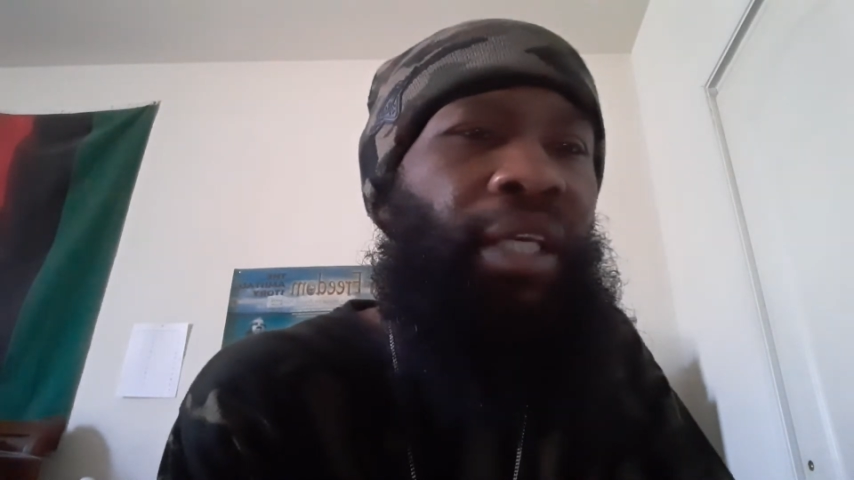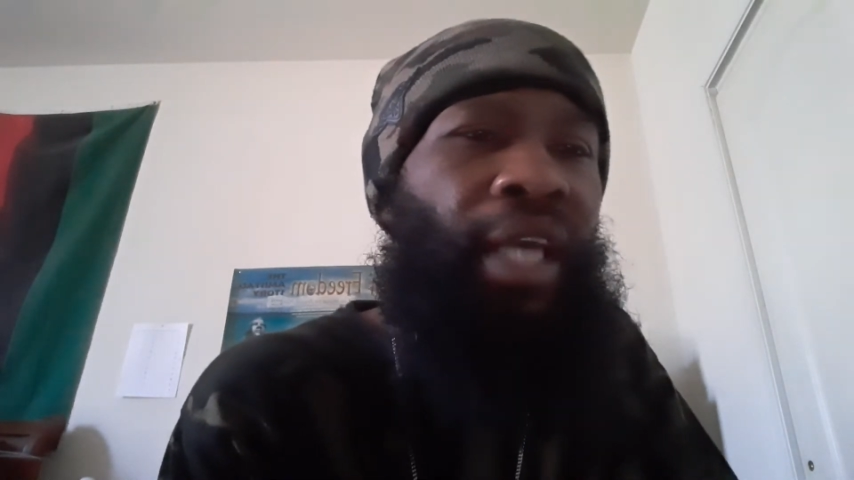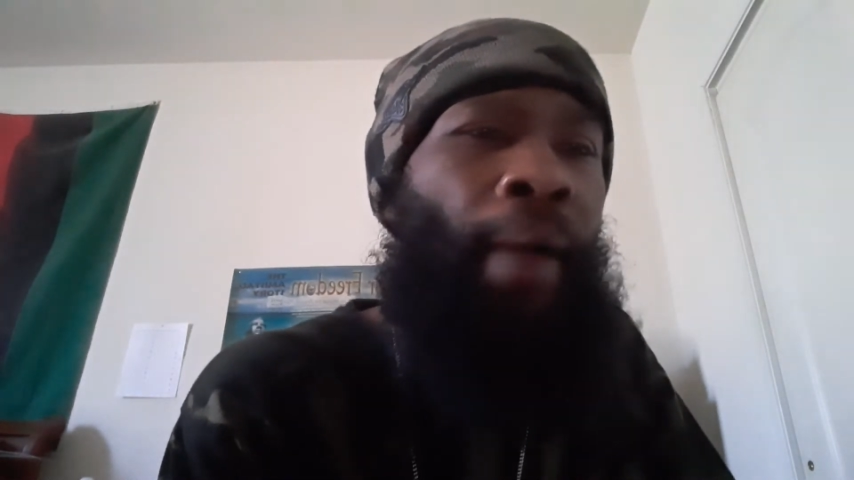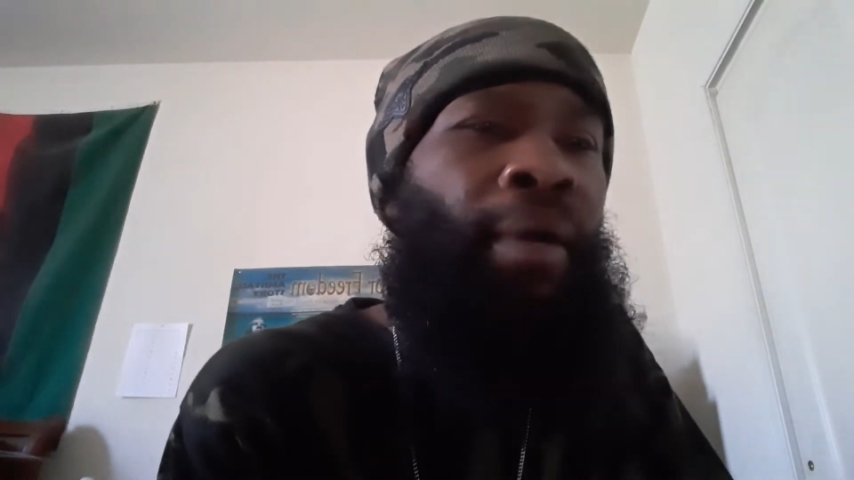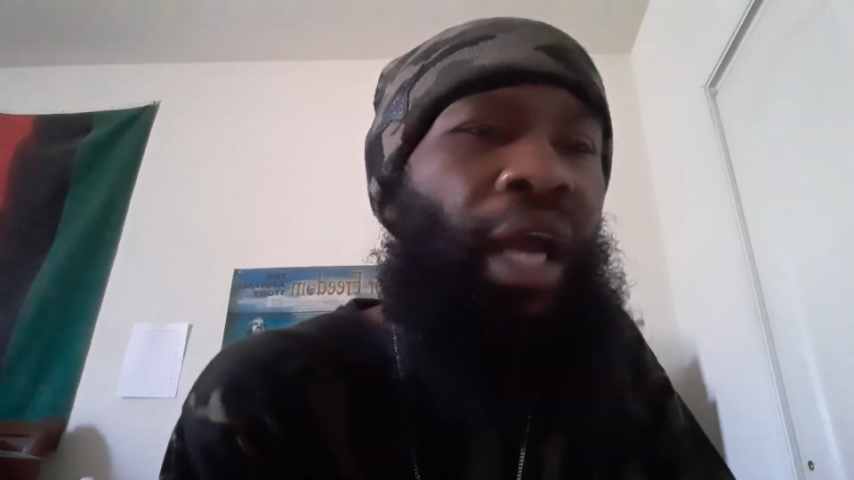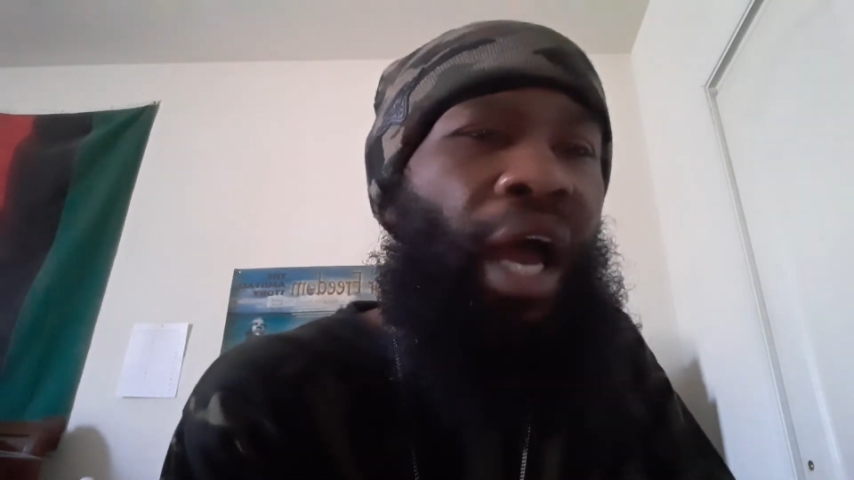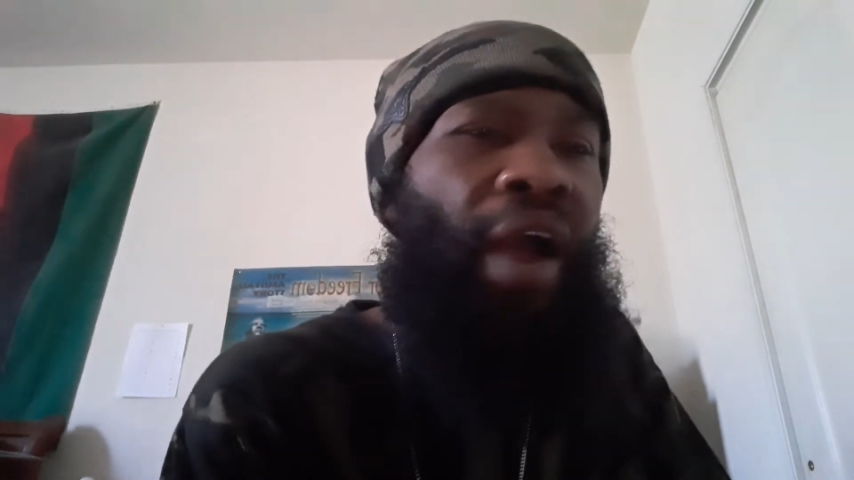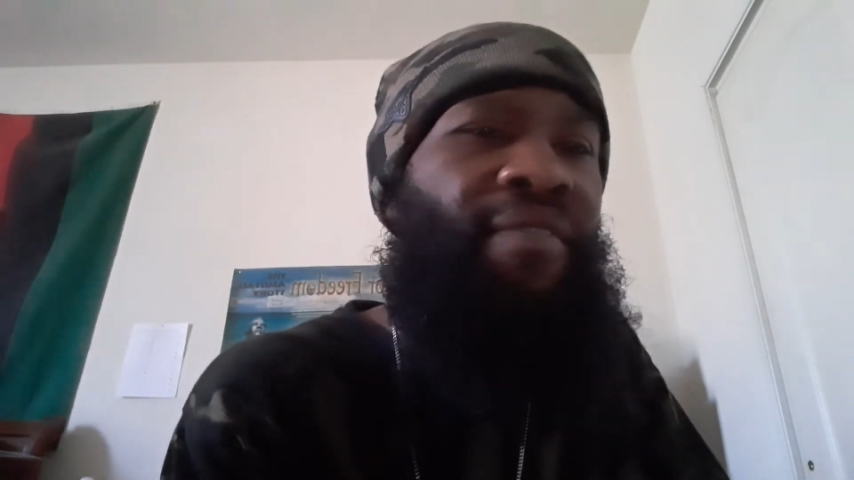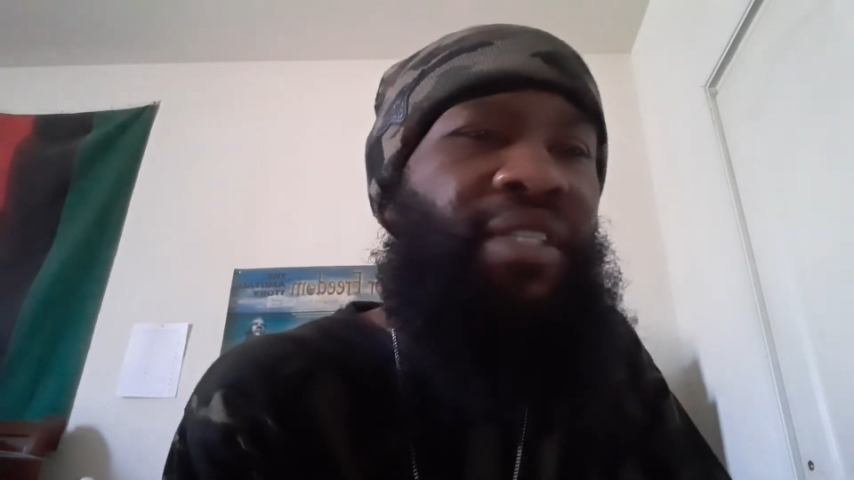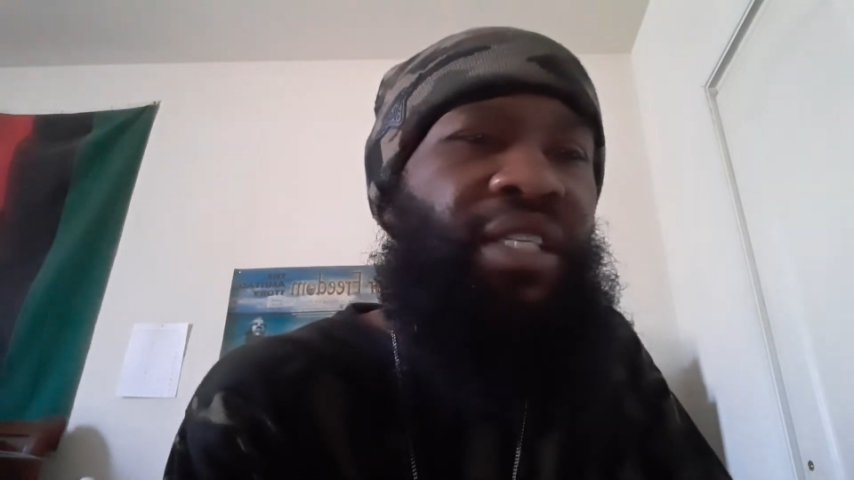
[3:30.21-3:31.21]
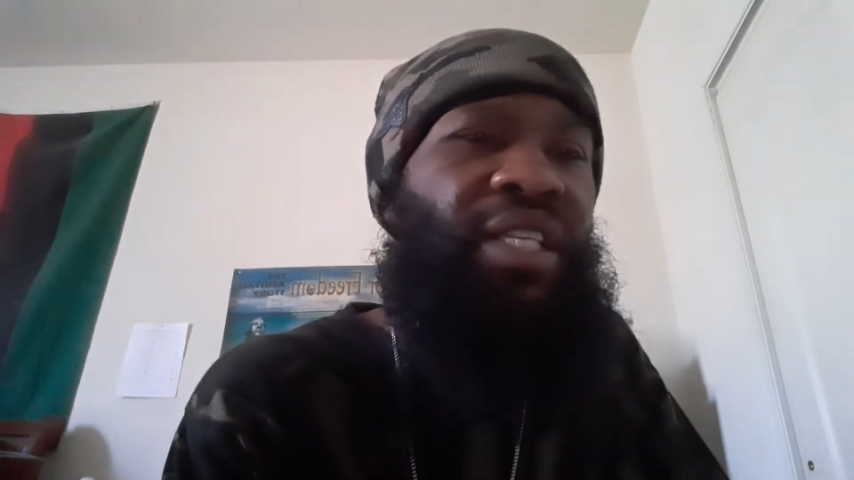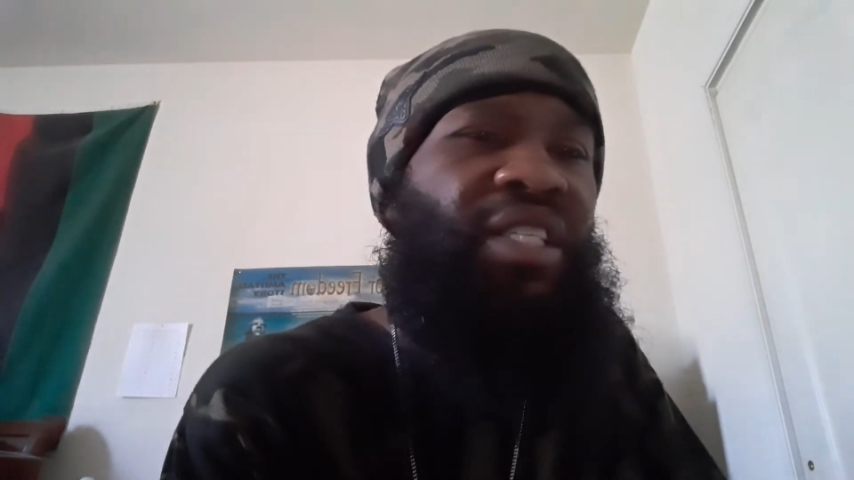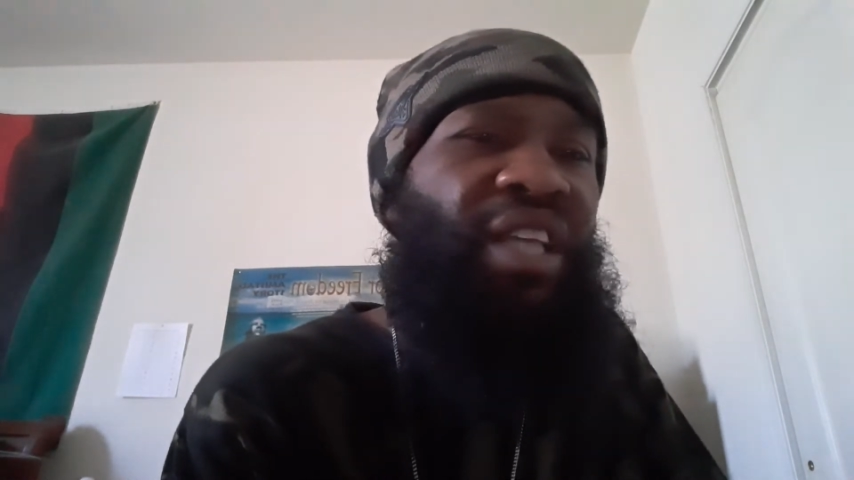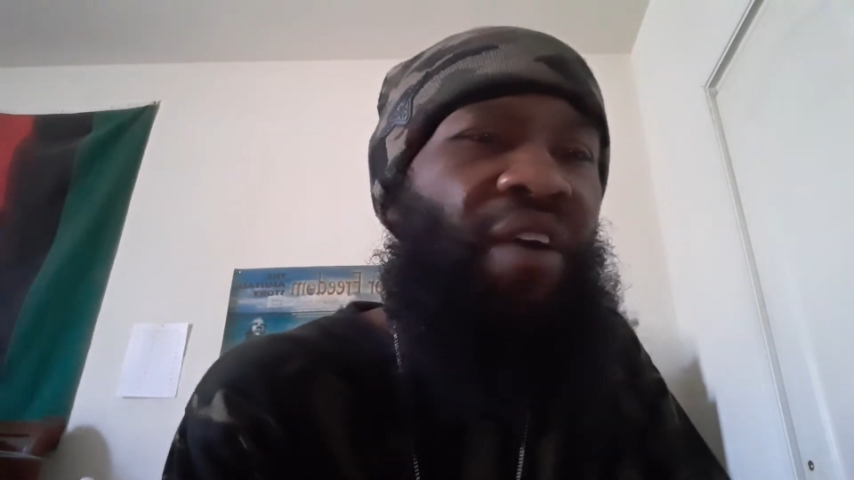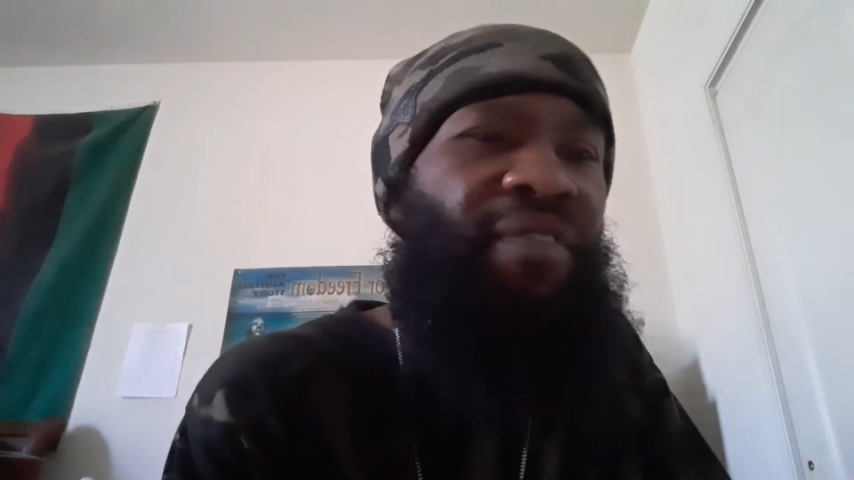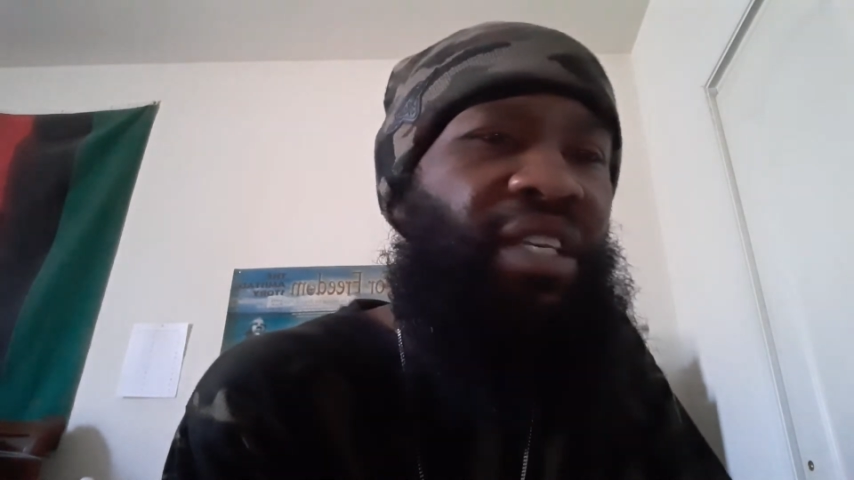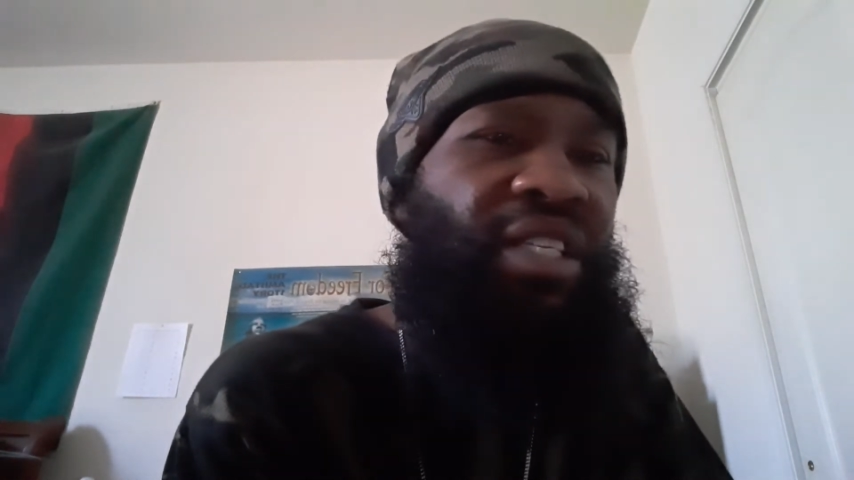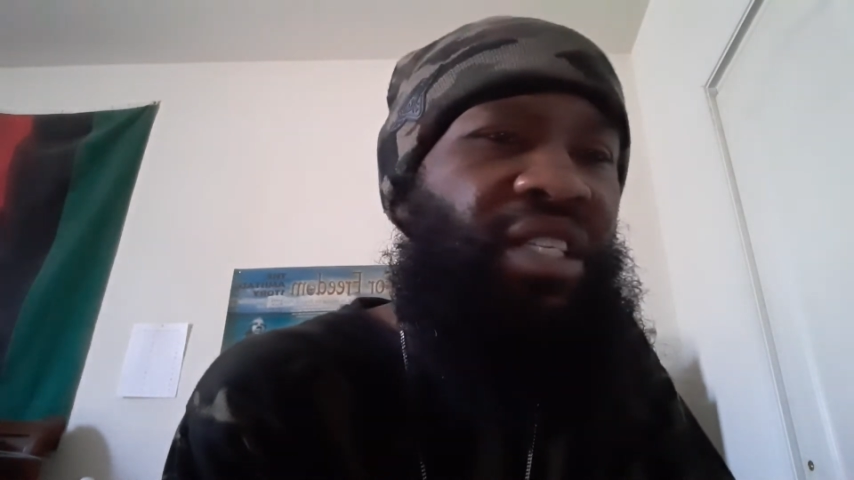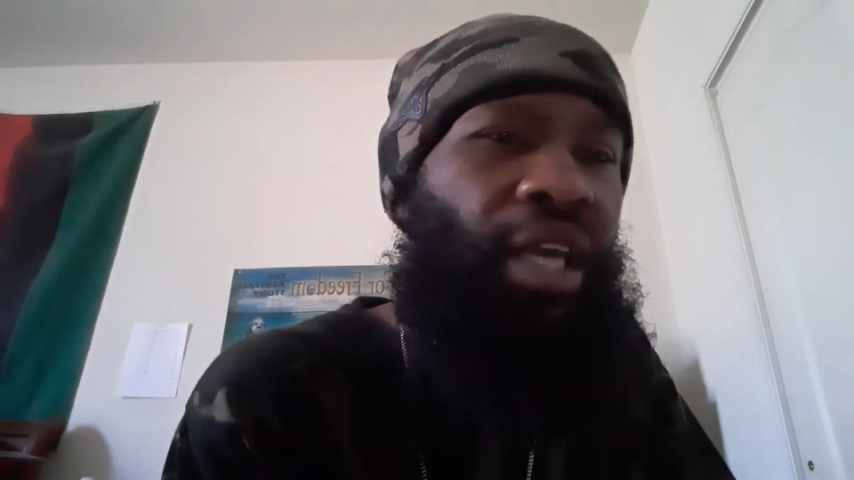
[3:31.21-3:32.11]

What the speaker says: Kamala Harris is a Southeast